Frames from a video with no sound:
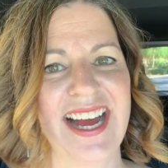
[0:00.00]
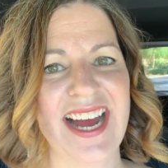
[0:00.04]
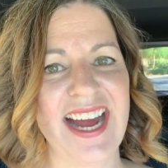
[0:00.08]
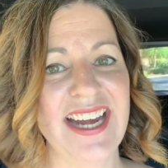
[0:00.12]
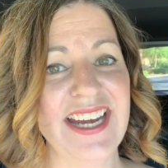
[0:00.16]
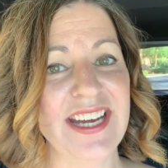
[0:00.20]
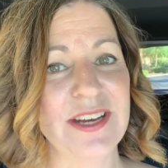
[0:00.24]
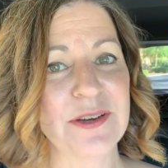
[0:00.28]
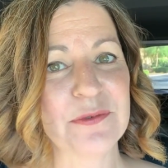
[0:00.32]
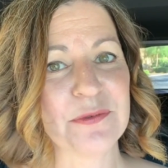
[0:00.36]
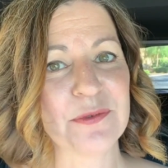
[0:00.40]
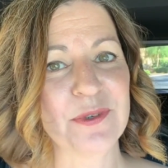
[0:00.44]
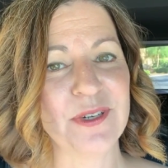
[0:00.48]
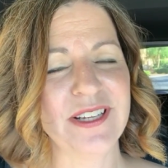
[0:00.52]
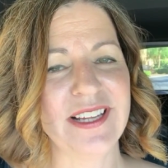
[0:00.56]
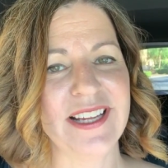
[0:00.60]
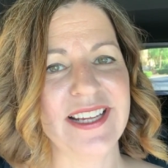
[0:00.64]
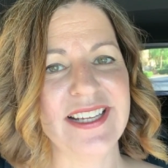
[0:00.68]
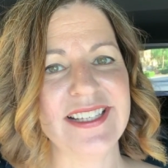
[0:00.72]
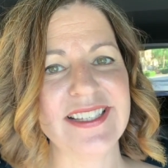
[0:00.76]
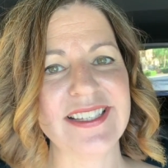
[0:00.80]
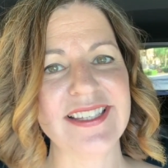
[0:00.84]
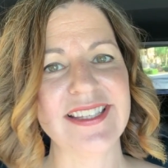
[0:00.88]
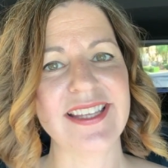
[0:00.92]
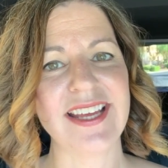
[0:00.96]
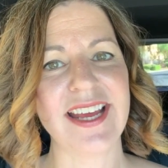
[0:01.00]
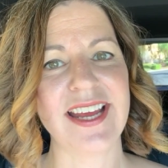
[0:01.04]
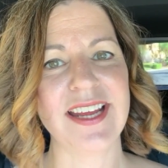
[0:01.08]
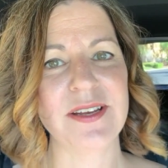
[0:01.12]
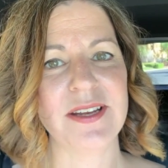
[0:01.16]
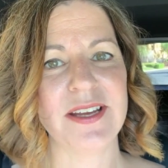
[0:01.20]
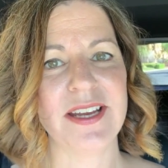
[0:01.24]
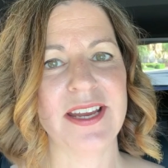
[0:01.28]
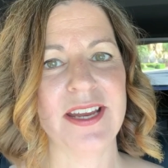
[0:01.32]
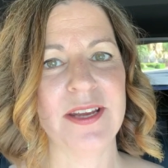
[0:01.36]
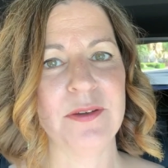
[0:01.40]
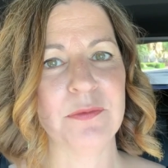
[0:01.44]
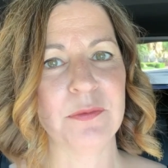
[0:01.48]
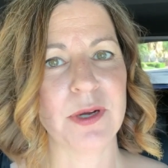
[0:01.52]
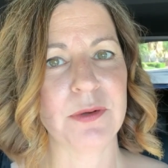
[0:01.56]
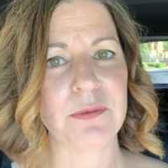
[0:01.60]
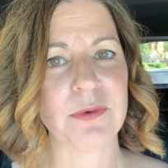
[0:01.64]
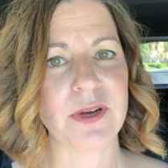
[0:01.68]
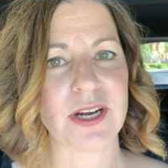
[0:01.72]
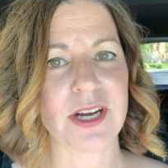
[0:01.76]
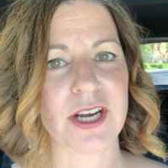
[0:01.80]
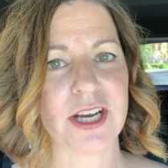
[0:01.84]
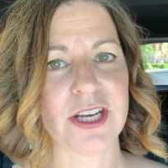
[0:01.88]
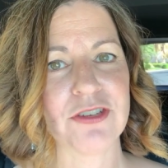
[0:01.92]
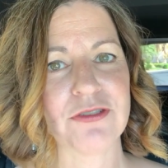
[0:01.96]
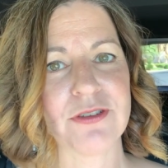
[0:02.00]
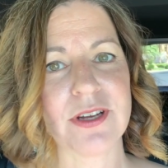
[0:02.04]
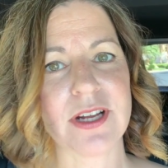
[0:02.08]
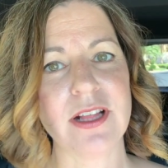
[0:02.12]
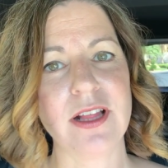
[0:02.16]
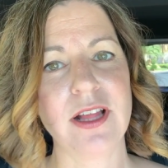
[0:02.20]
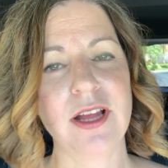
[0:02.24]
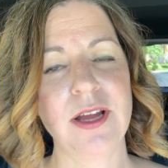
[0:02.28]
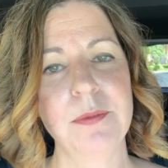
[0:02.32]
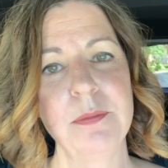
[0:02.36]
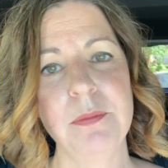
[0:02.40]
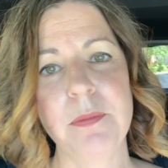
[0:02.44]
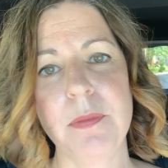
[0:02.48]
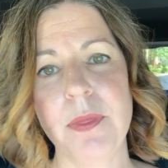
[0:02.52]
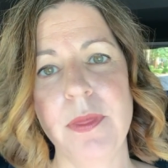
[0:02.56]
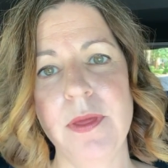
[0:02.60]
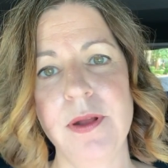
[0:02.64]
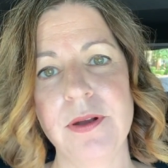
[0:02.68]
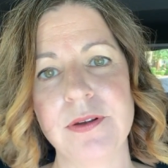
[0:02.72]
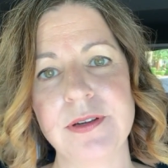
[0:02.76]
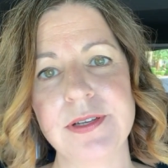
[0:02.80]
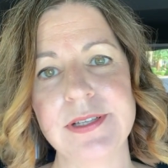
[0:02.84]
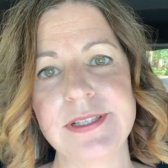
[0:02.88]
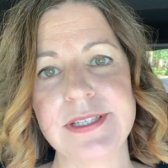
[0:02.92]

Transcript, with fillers: I didn't realize that in Red Rock Country Club there